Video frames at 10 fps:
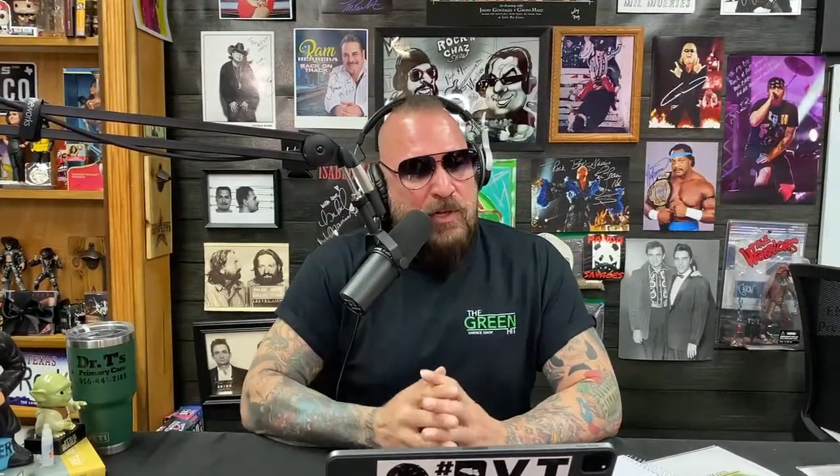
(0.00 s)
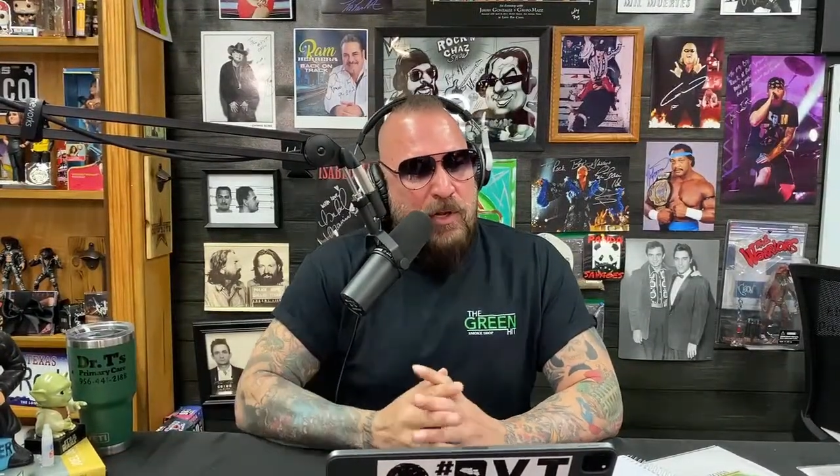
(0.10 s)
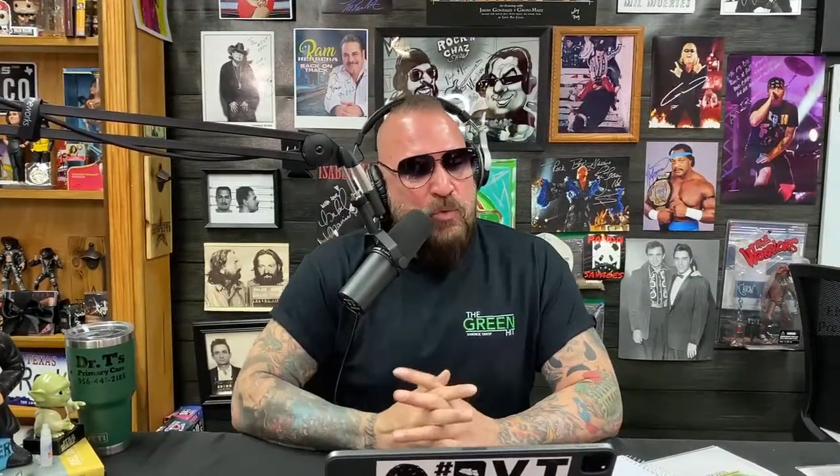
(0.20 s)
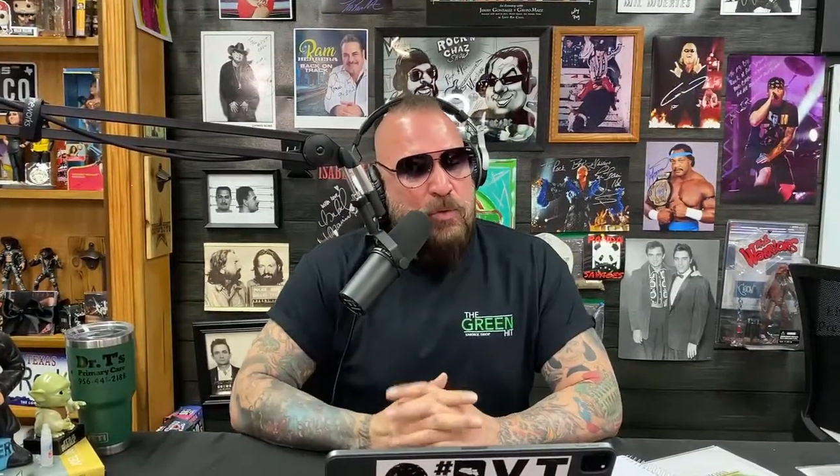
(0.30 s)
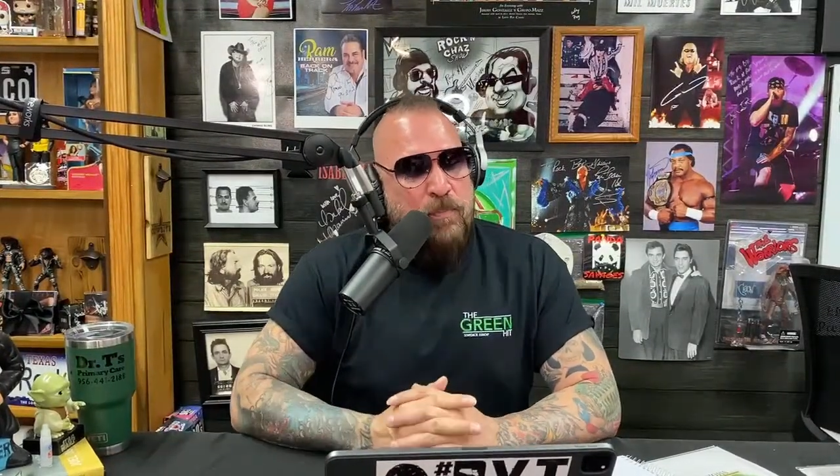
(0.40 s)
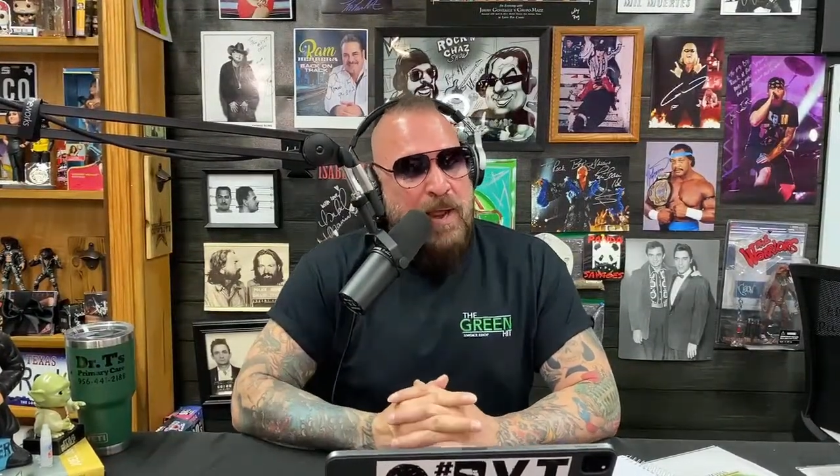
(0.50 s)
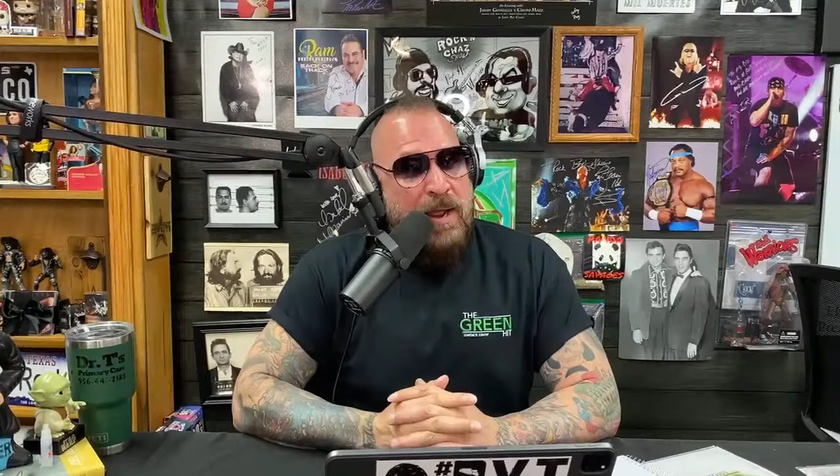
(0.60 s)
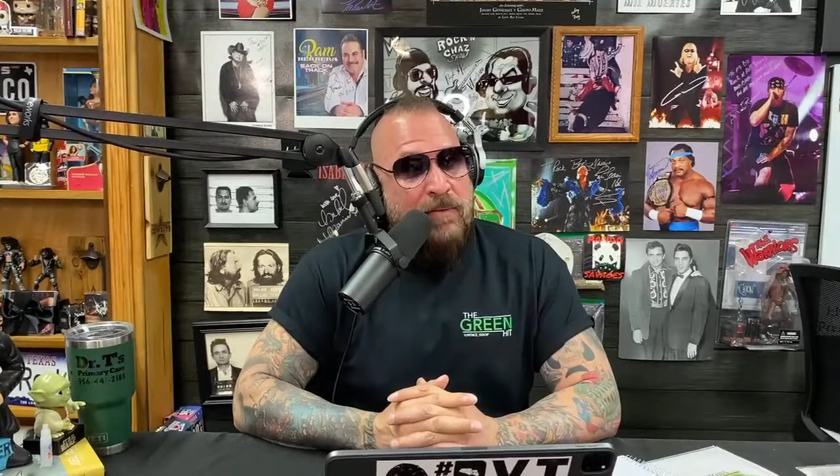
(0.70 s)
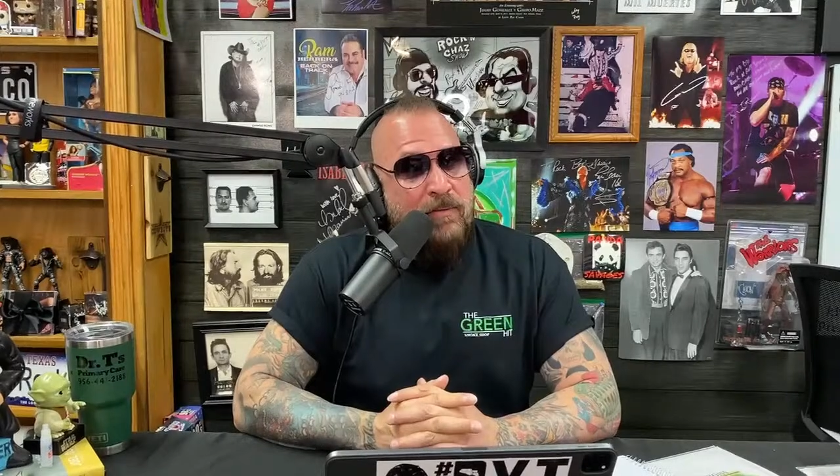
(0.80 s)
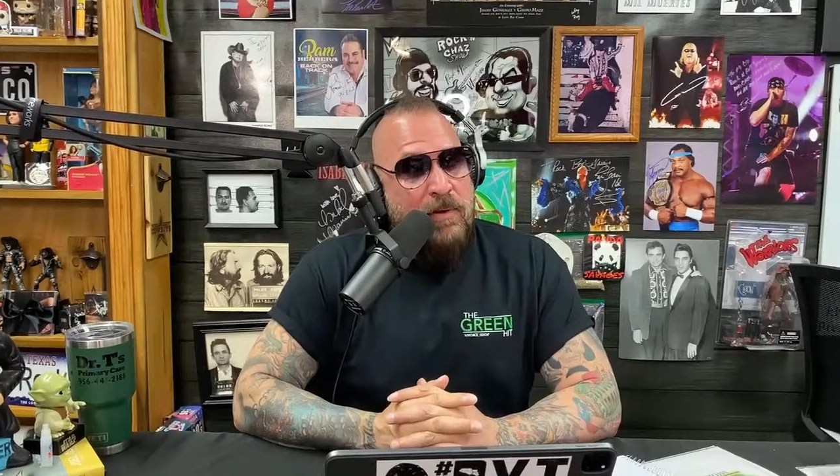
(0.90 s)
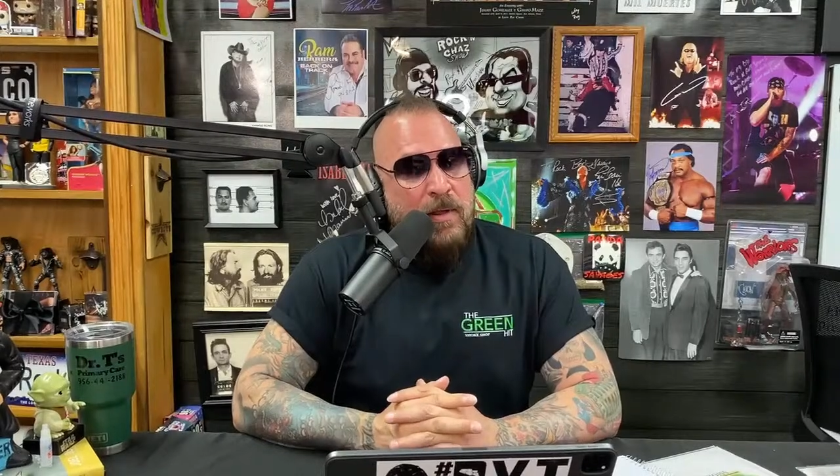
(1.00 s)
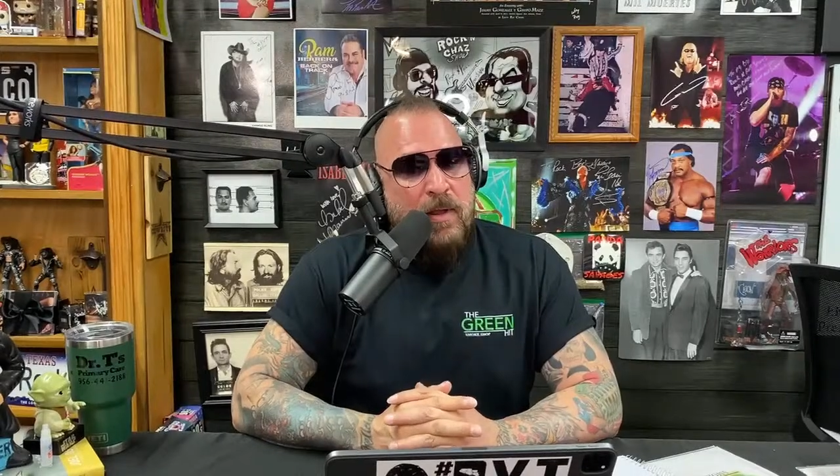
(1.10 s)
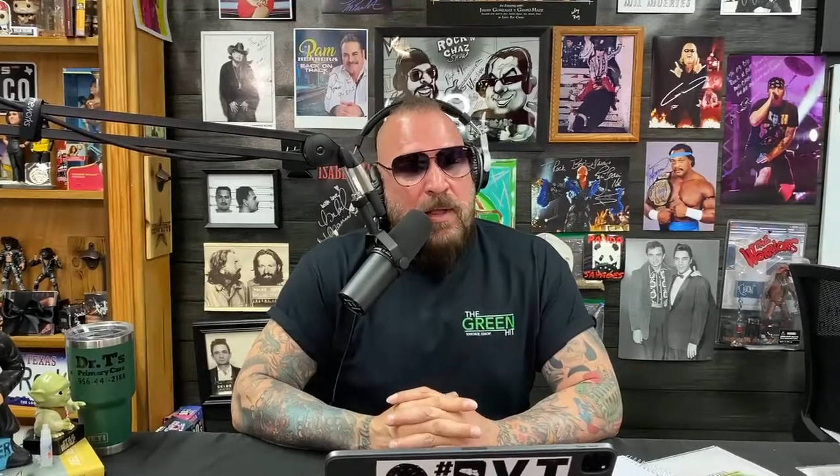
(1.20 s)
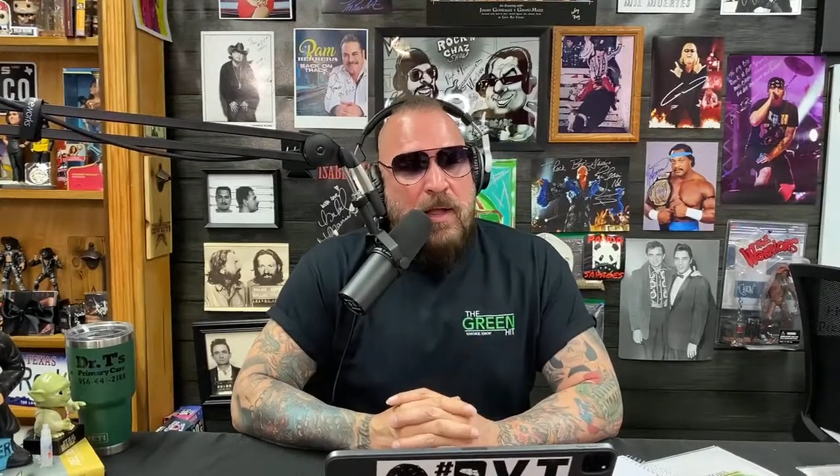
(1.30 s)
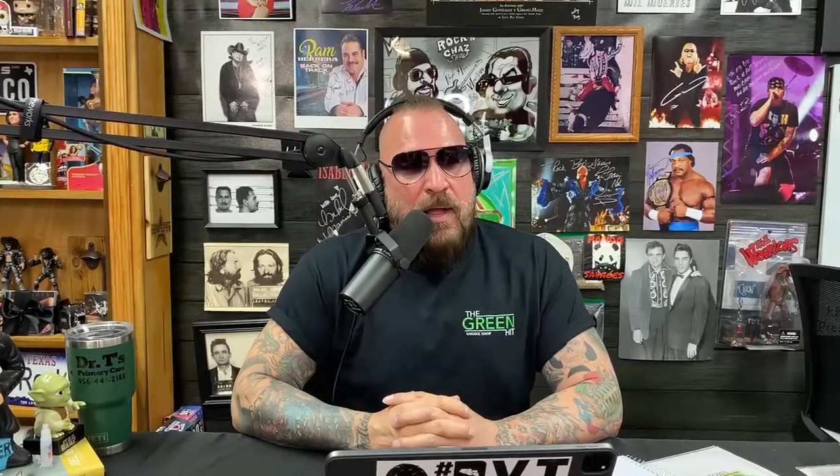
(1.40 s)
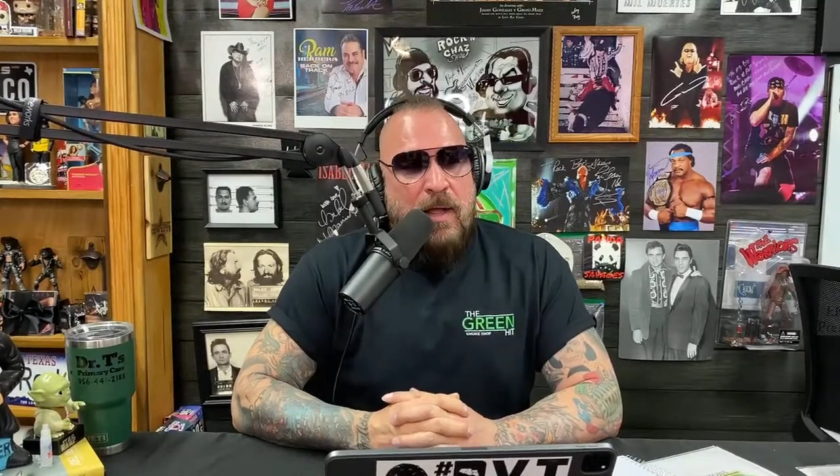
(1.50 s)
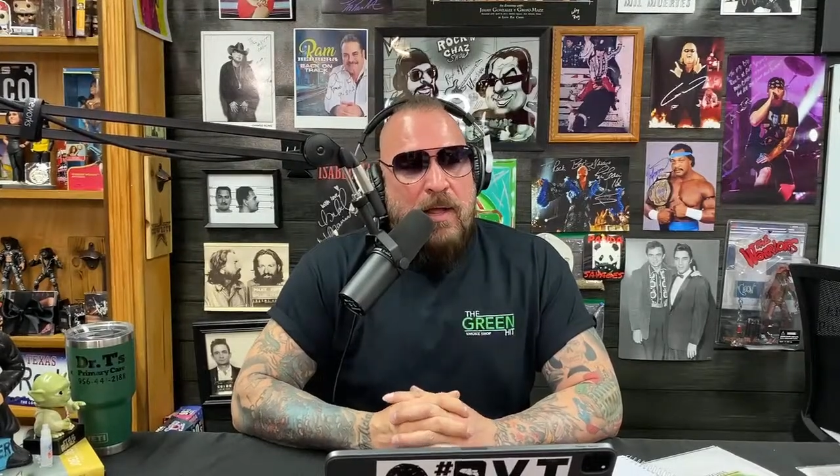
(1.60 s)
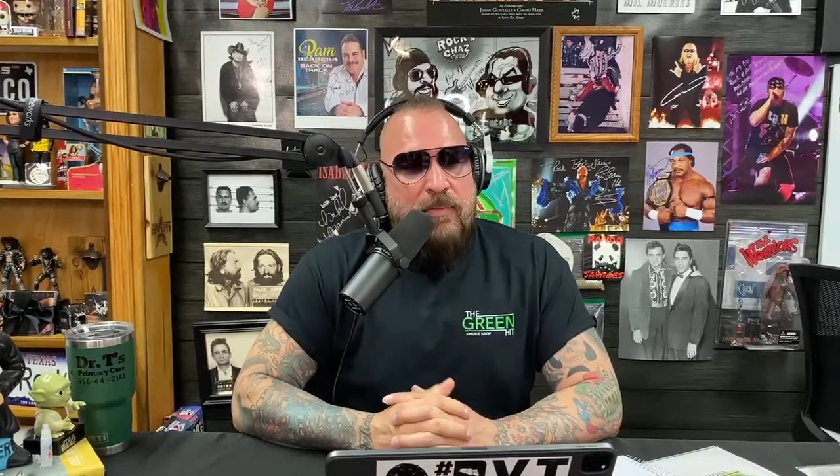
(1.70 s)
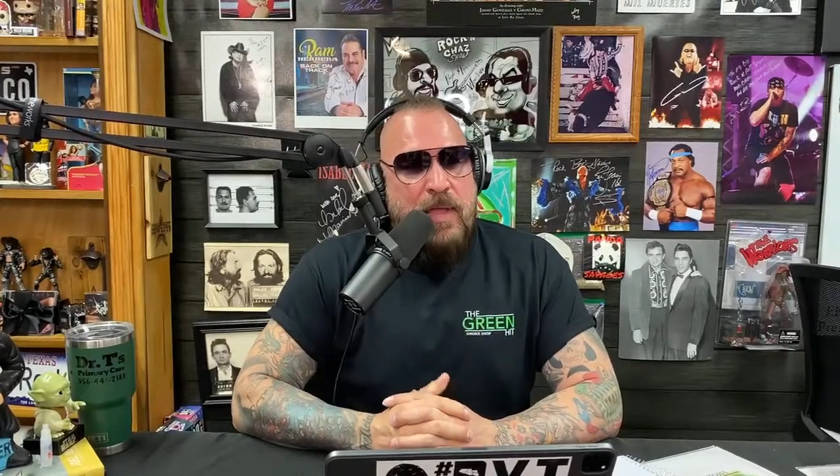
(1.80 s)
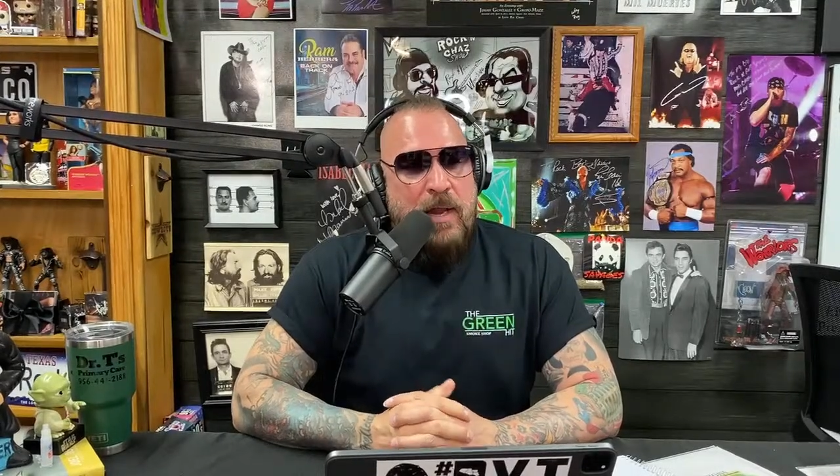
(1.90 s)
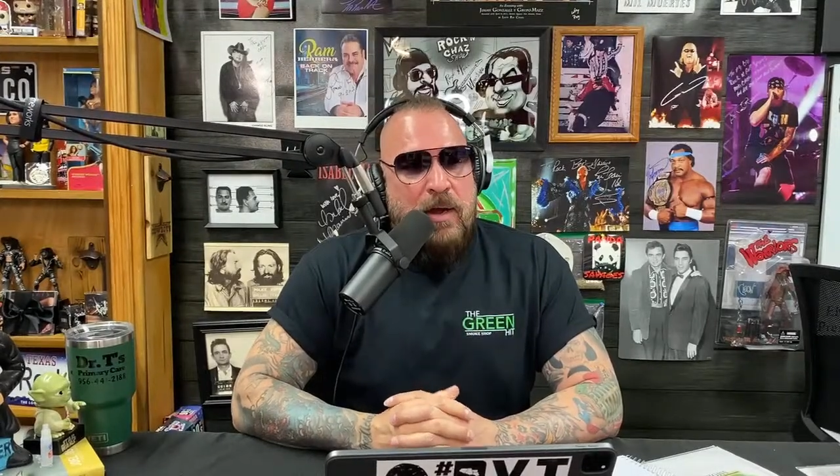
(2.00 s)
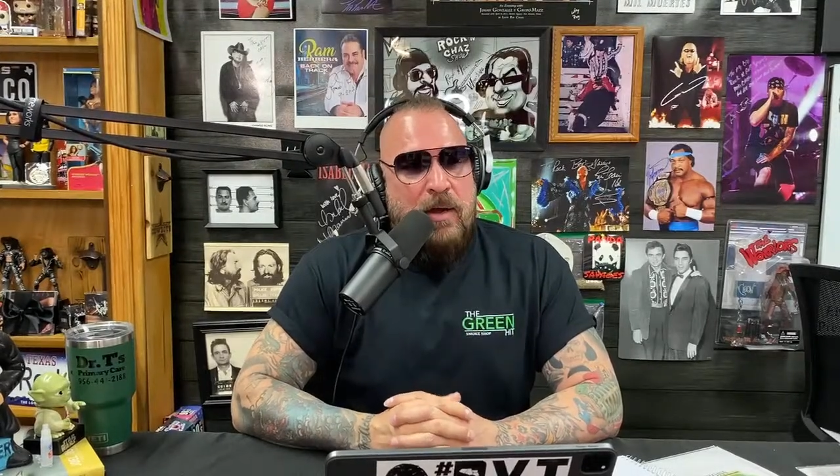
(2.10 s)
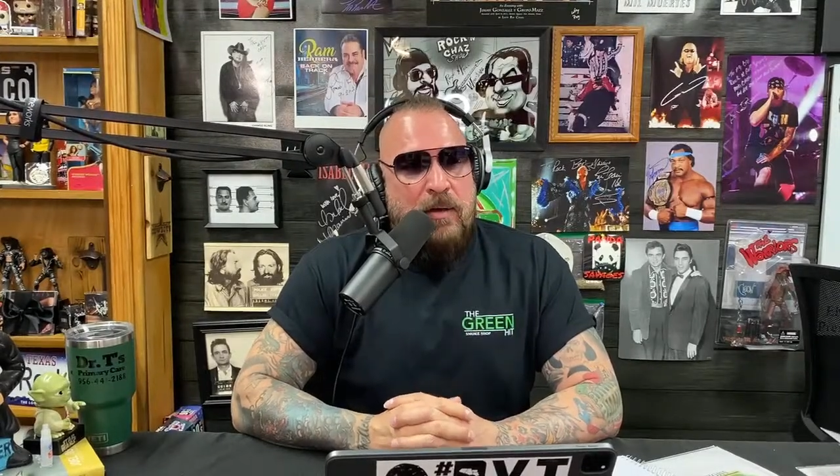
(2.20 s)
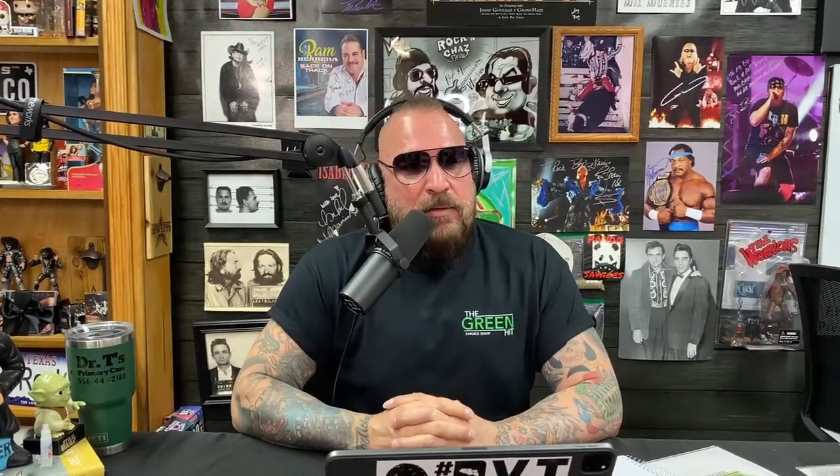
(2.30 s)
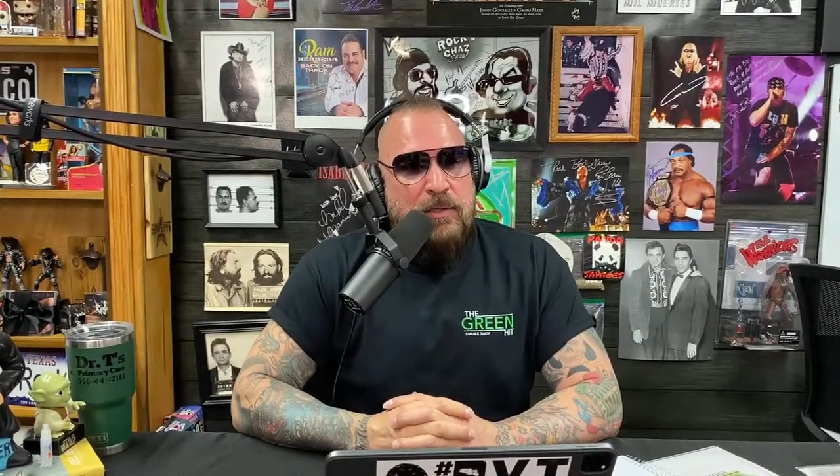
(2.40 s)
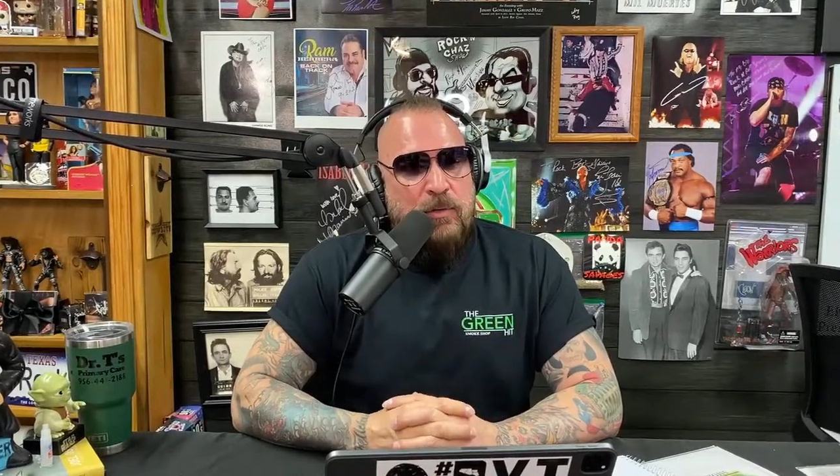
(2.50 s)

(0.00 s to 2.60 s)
country bands that are,